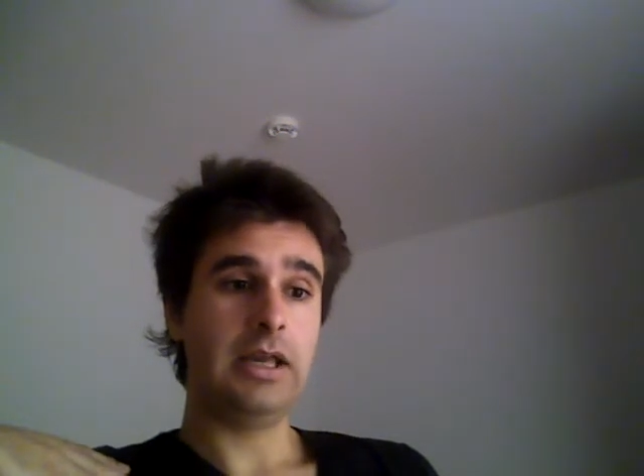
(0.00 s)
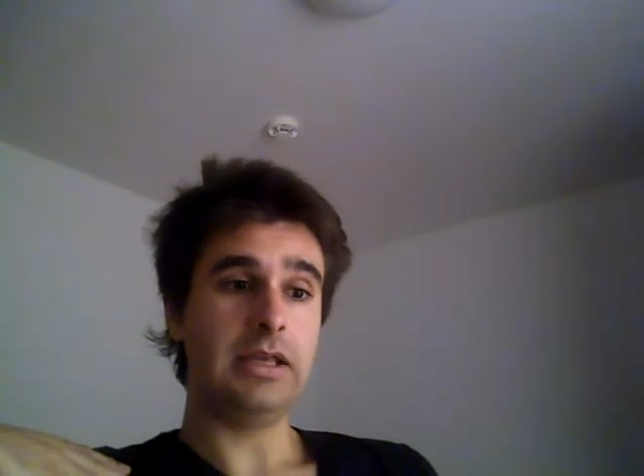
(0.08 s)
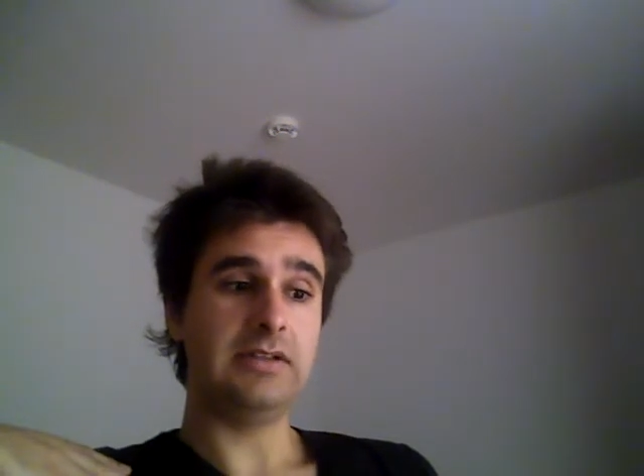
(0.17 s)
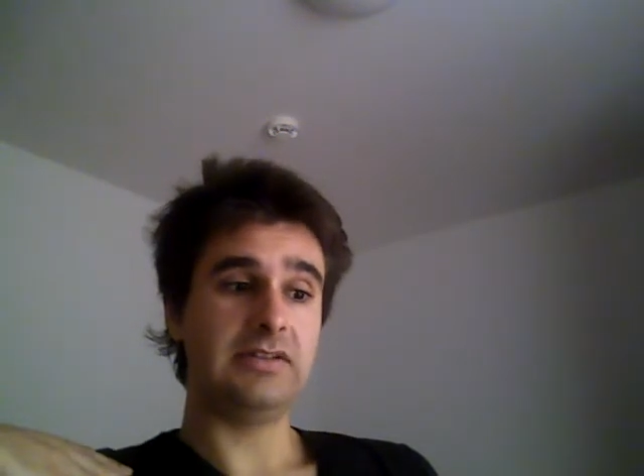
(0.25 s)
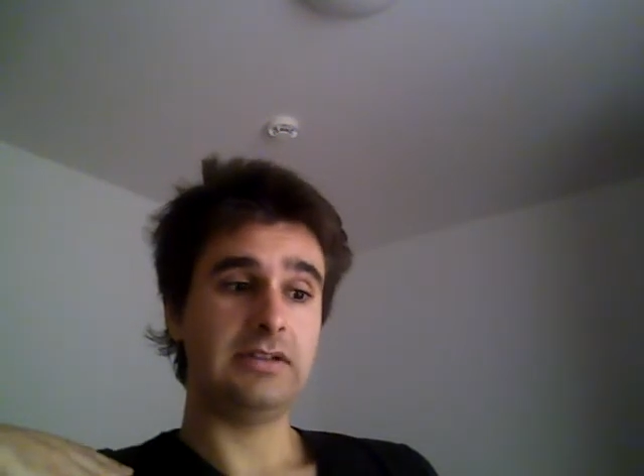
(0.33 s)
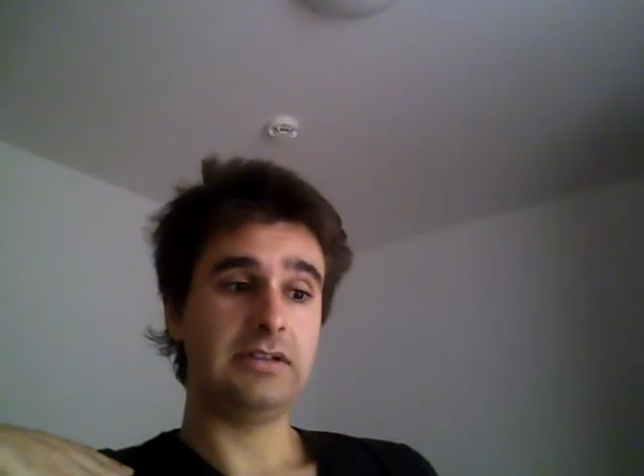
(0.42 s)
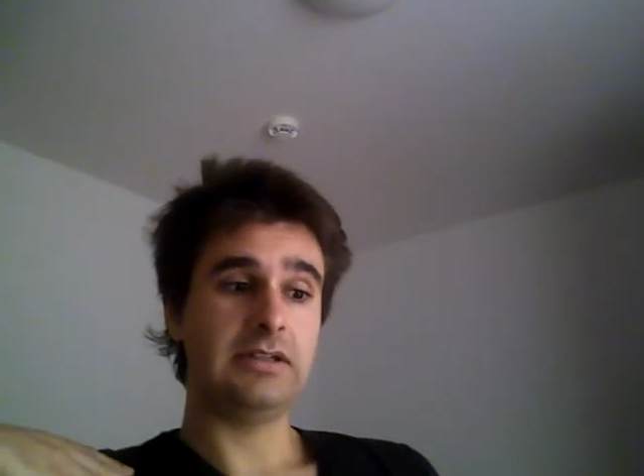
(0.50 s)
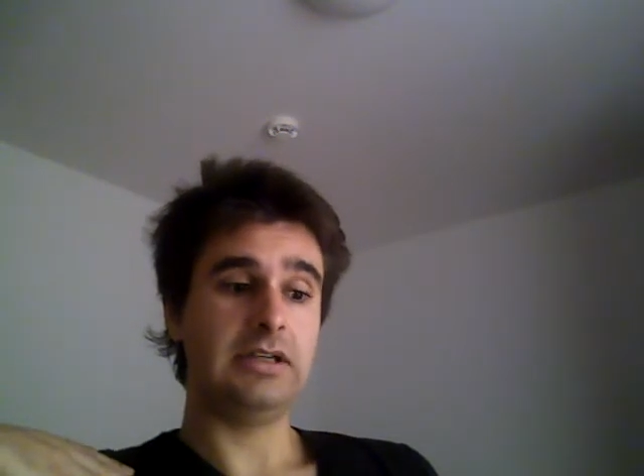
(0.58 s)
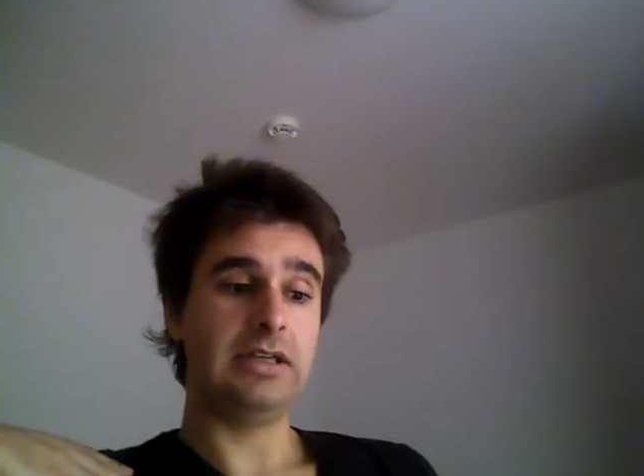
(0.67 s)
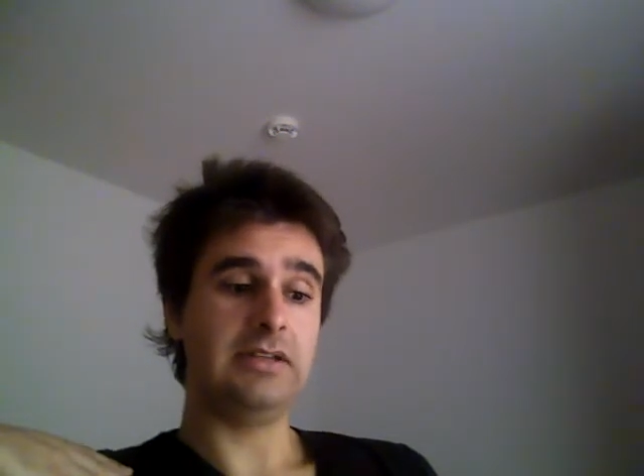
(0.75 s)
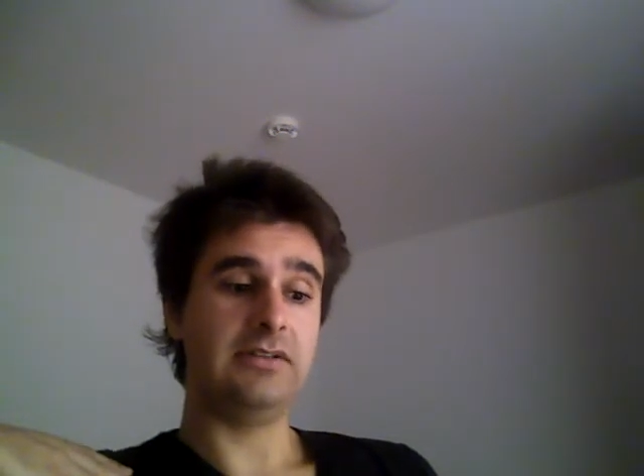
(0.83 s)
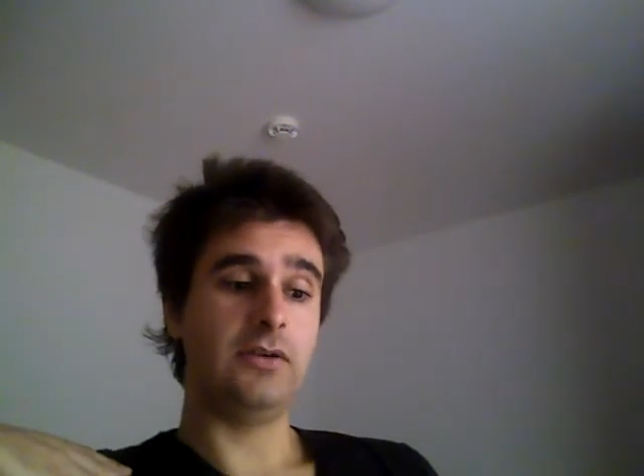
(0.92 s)
is
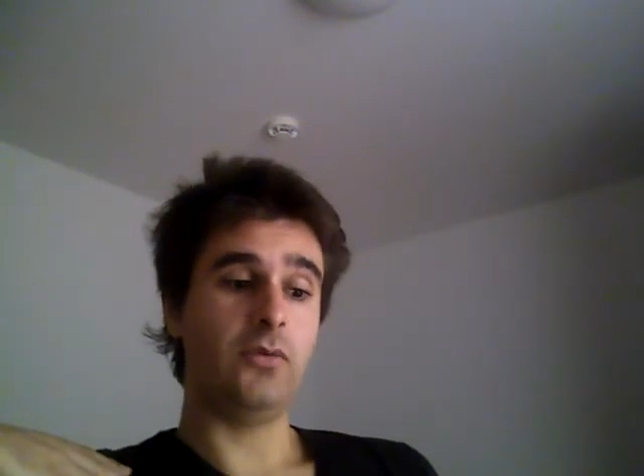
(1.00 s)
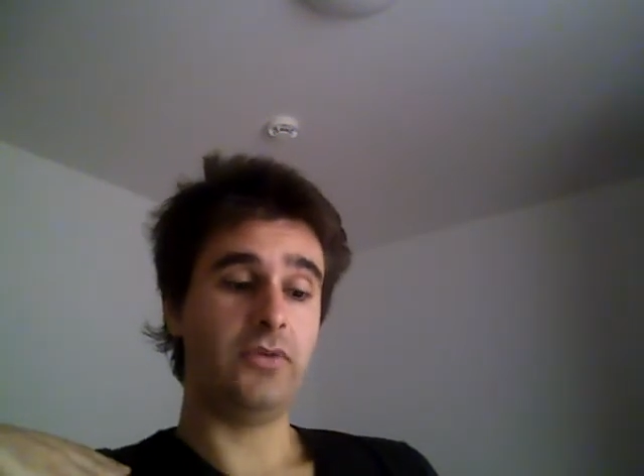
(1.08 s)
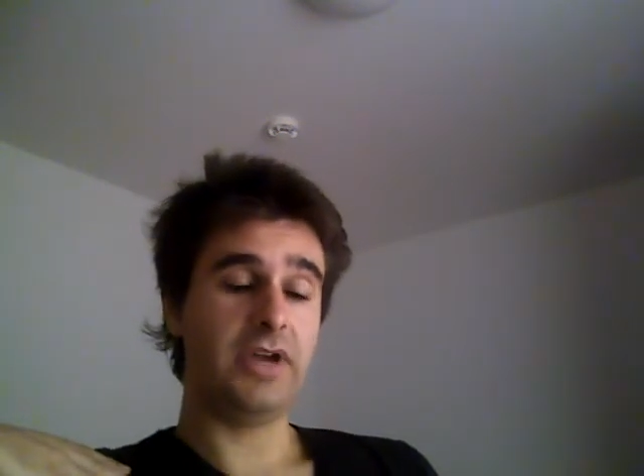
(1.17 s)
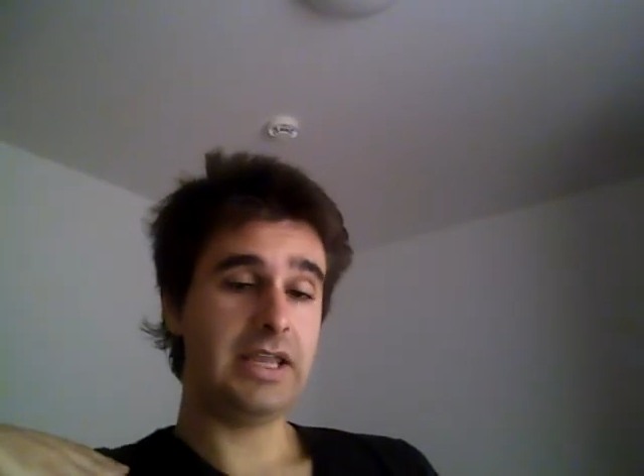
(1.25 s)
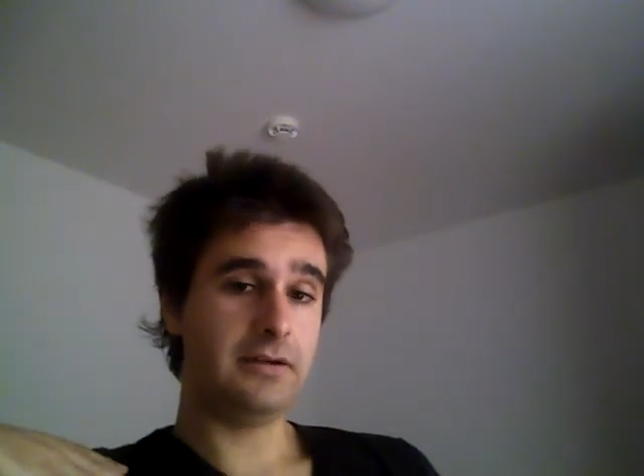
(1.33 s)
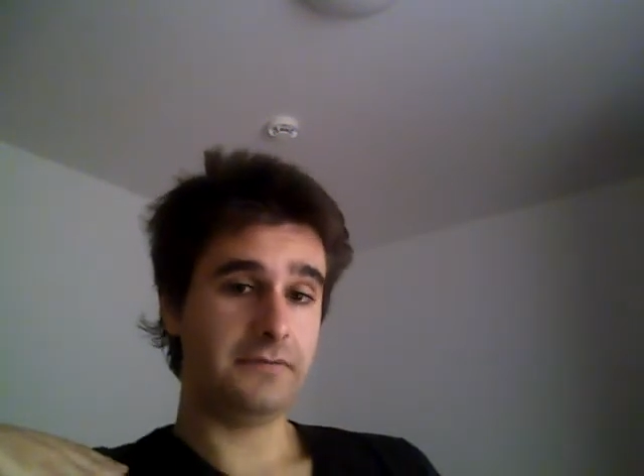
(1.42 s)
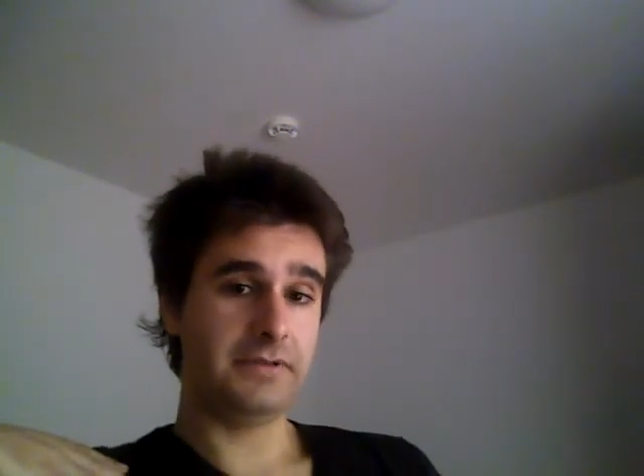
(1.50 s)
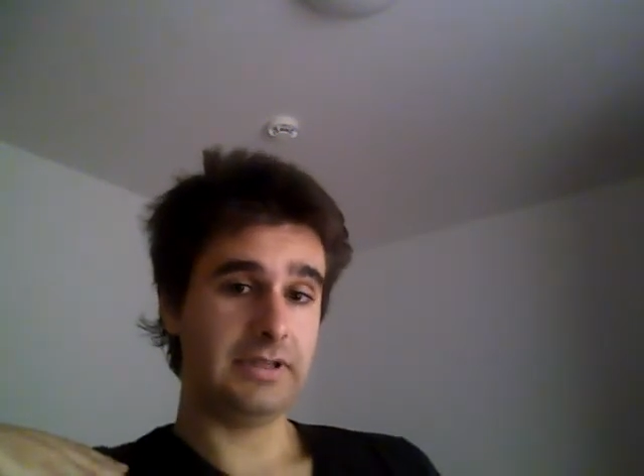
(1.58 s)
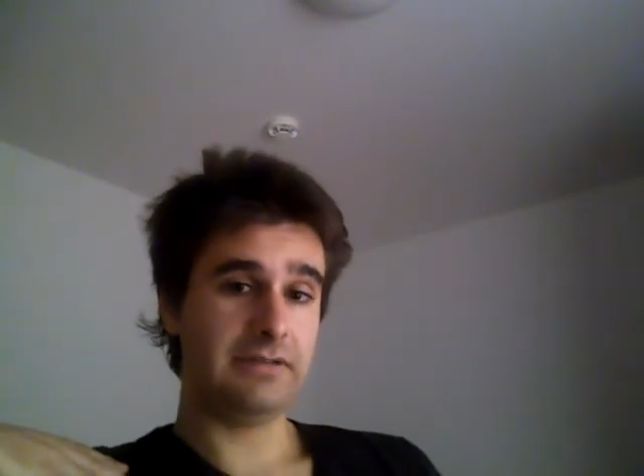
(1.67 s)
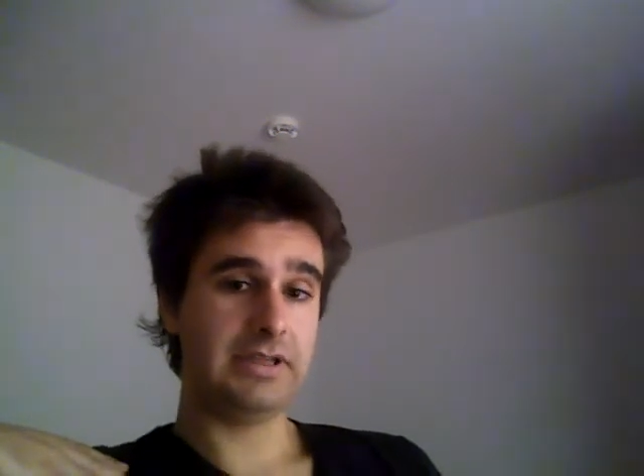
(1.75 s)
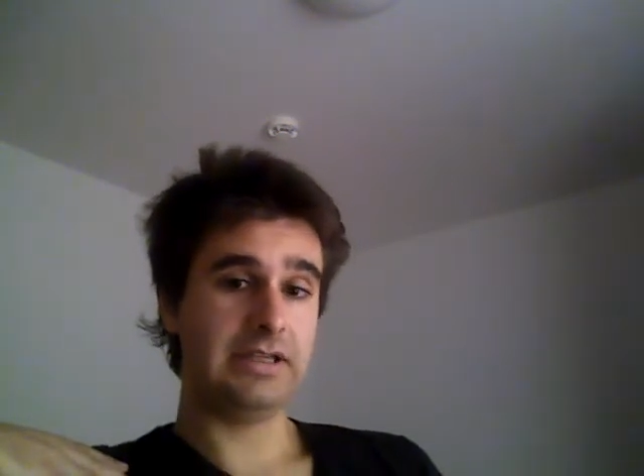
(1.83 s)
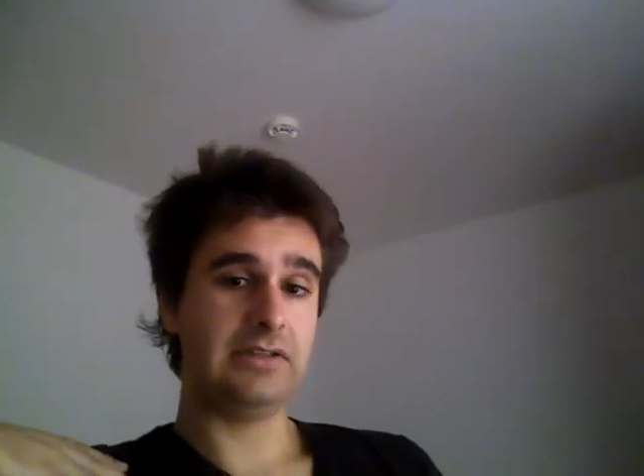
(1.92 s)
the way of living,